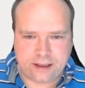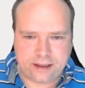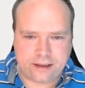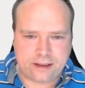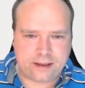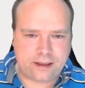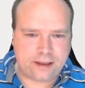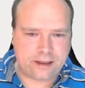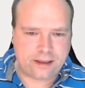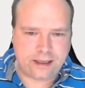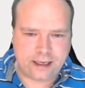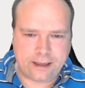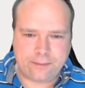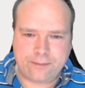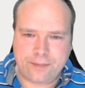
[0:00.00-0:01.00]
and
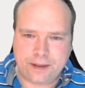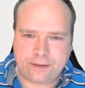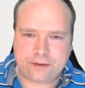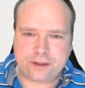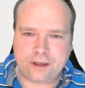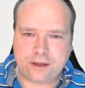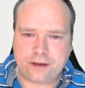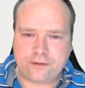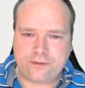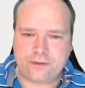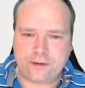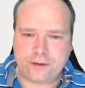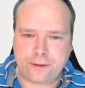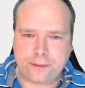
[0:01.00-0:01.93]
there was a lot of.